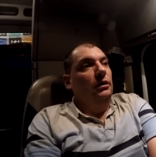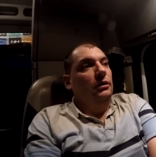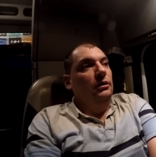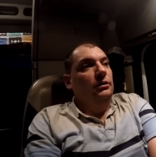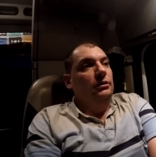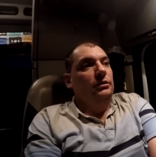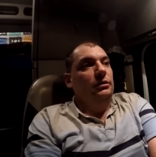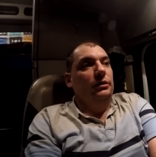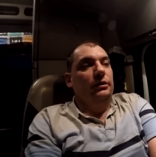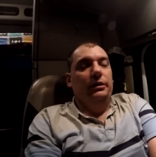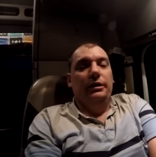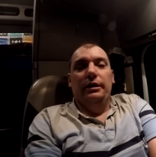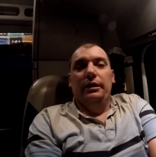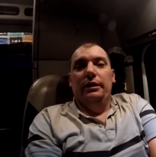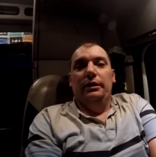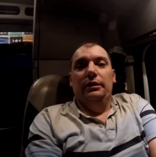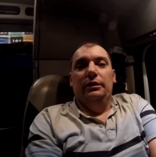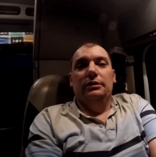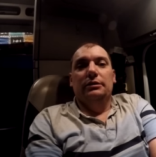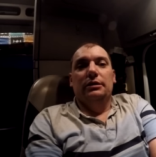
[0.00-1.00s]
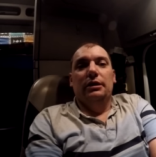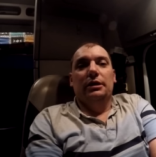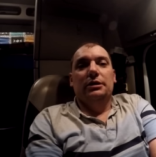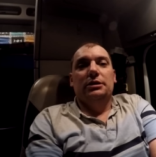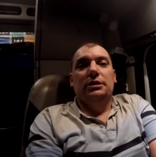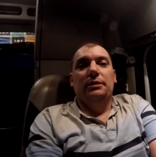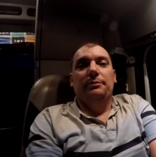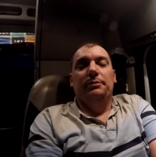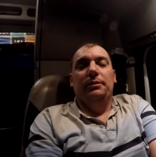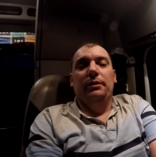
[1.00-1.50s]
So yeah, there's
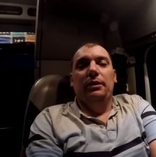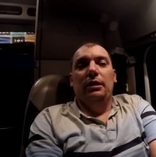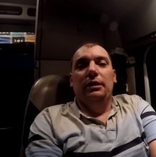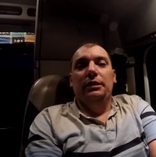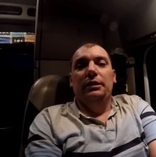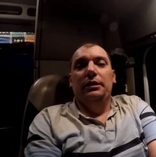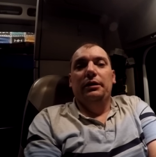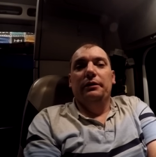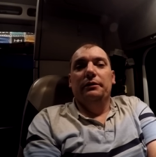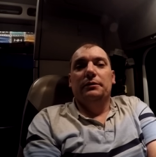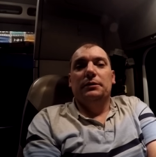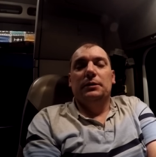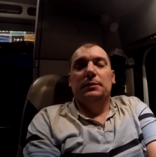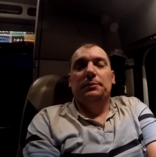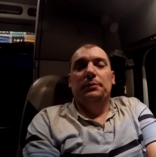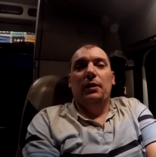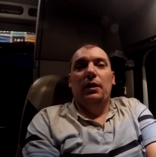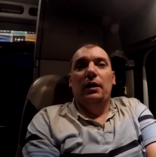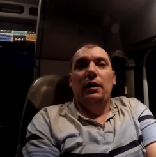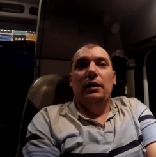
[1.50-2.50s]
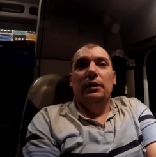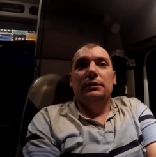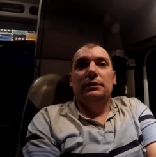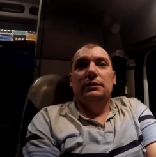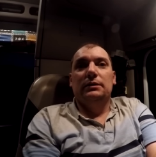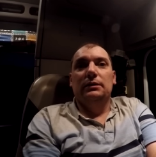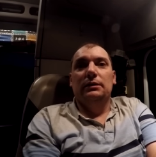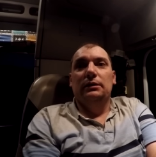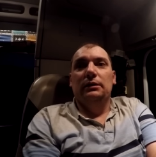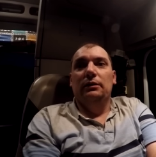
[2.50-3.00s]
actually plenty of spots
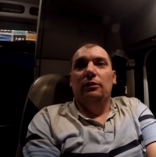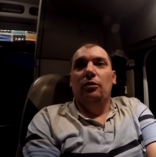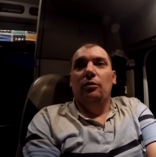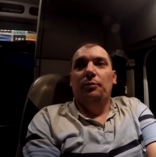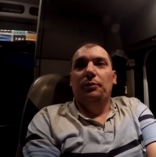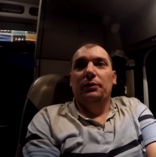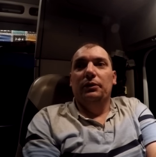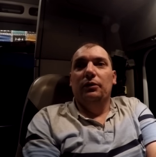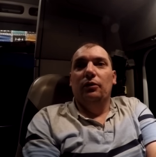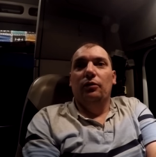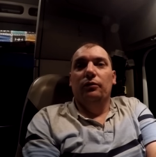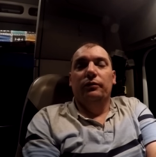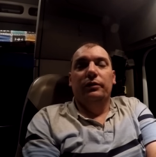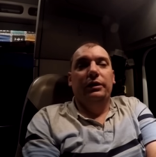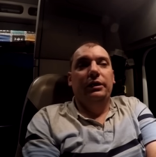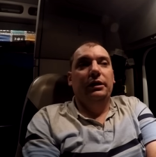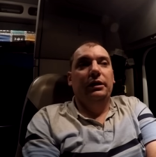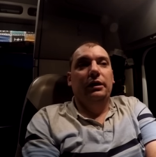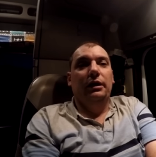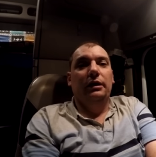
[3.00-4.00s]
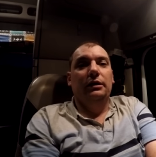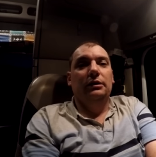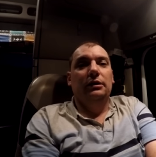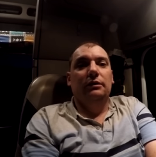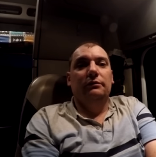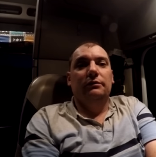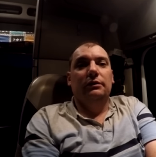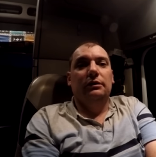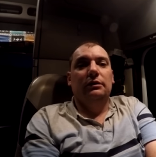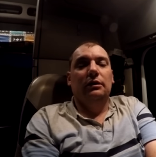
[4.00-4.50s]
in open over here. I
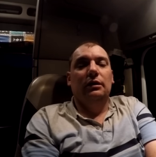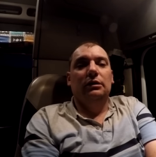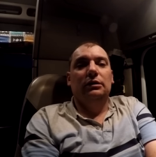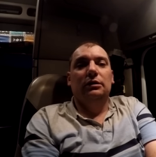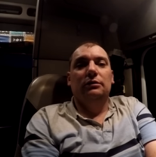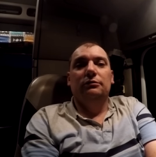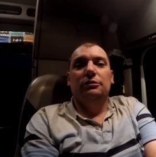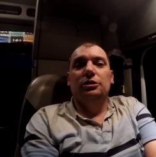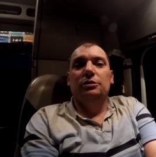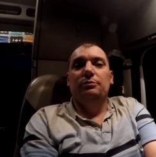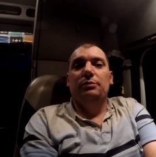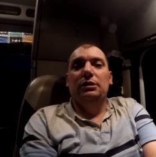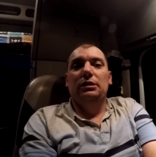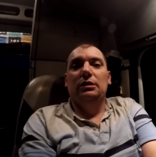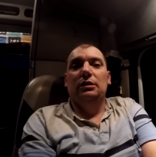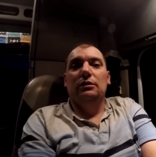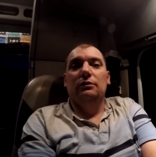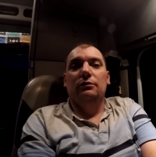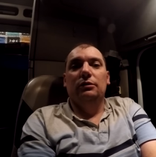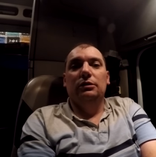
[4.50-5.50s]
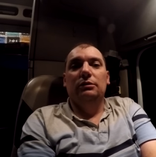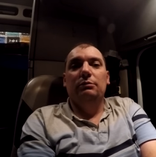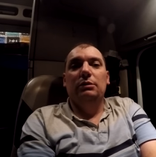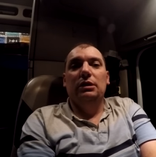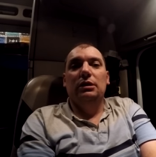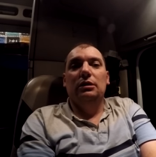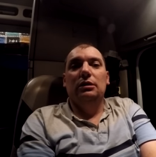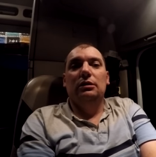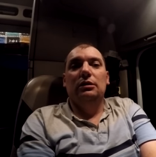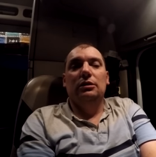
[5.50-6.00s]
never thought there was be would
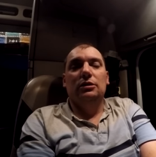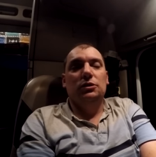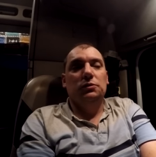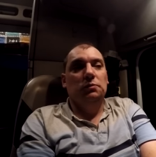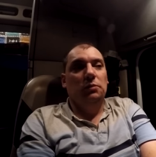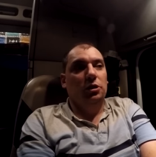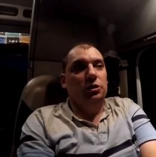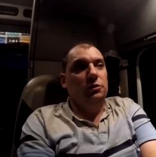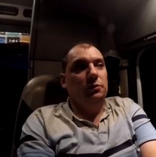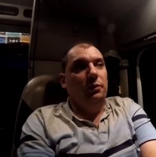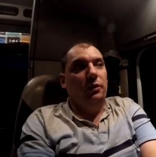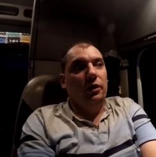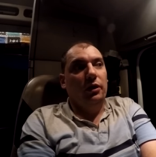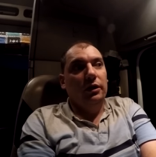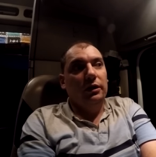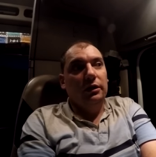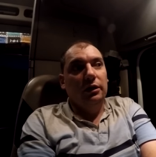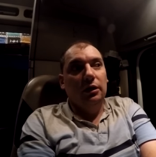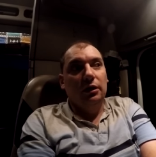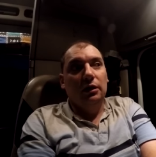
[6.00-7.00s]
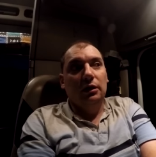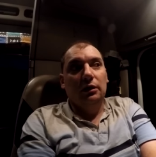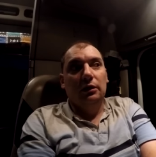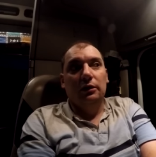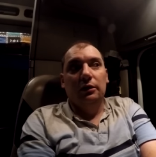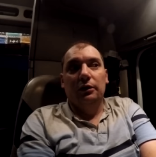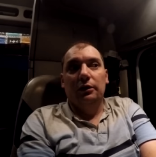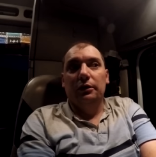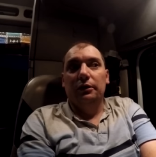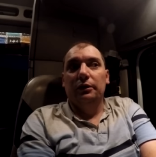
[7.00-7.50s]
be this much parking
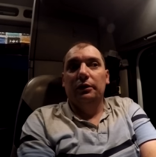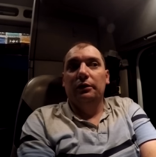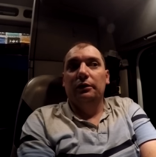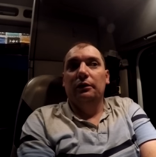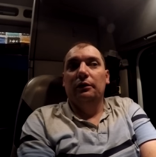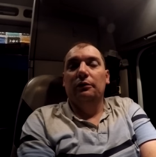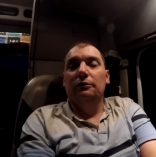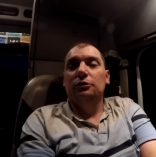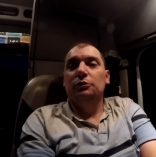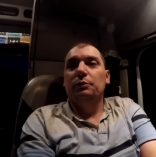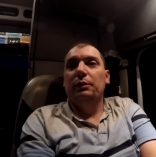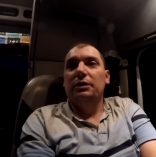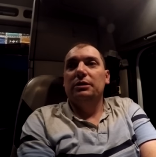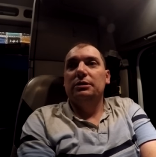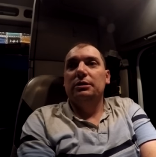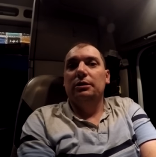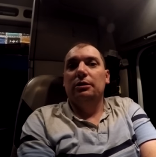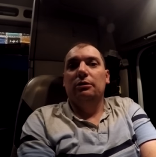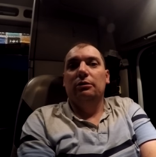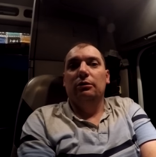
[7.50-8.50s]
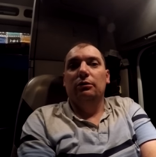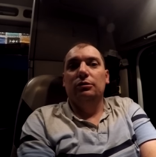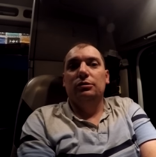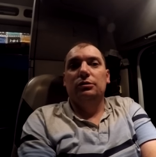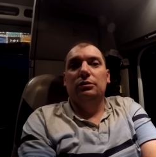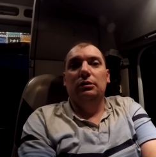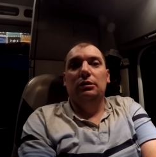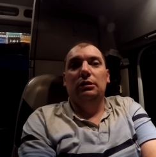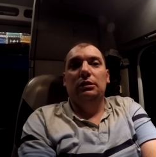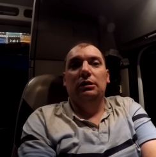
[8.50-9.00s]
here, you know, especially close
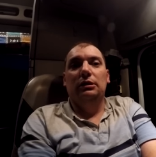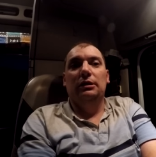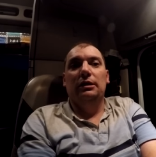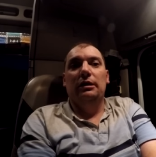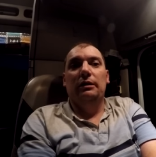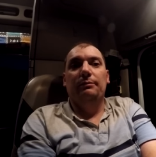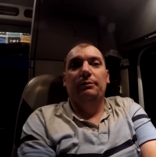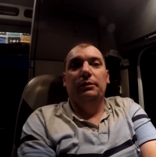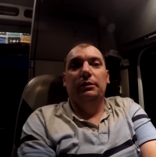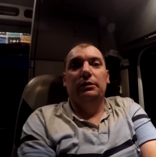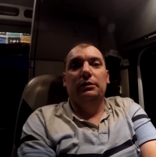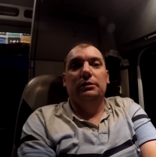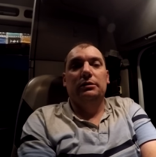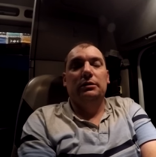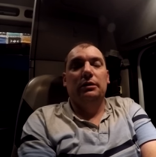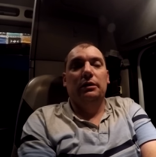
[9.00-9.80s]
to Indianapolis.